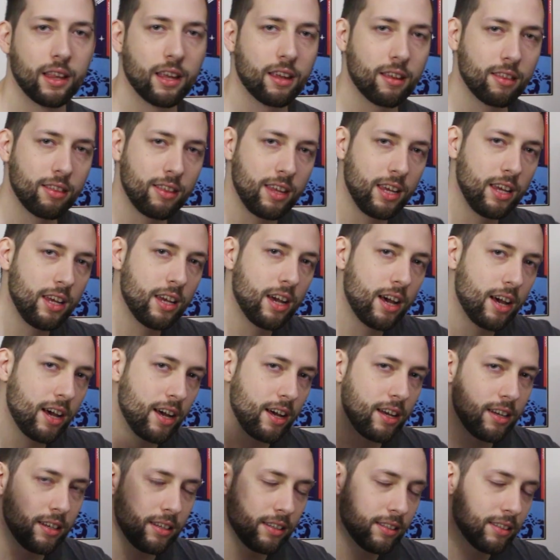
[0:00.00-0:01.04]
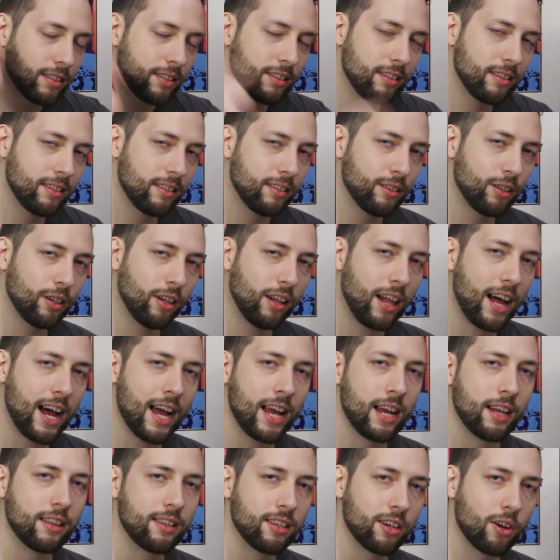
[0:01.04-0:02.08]
Click the little
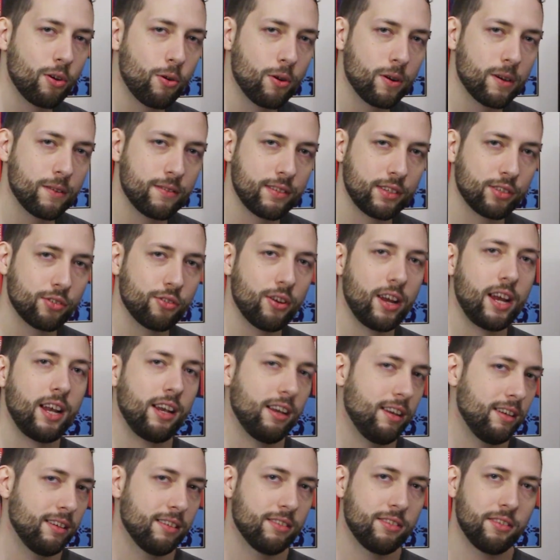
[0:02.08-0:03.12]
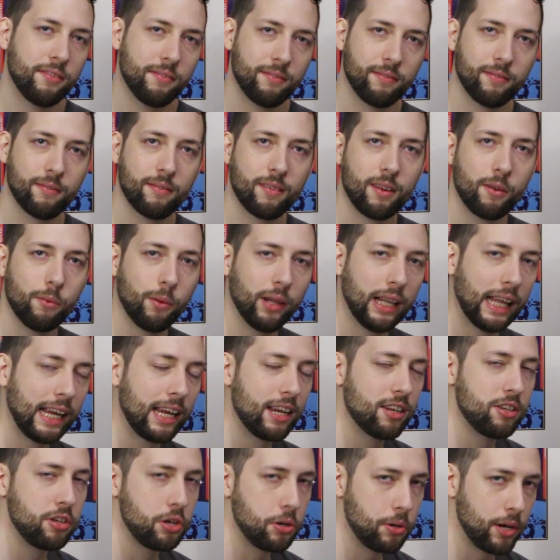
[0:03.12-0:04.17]
eye at the corner of the screen. We'll
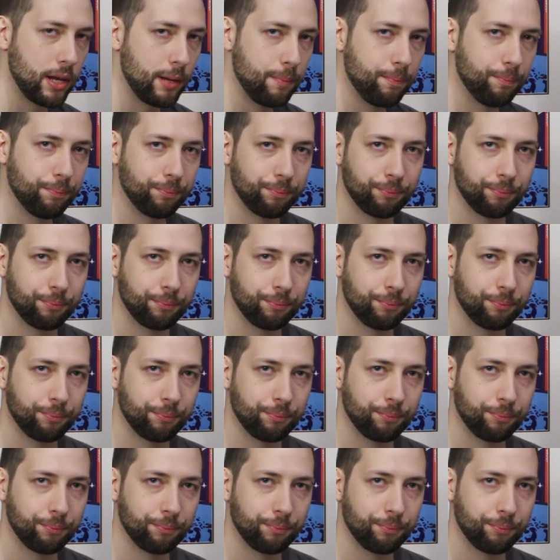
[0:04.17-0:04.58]
link you to it.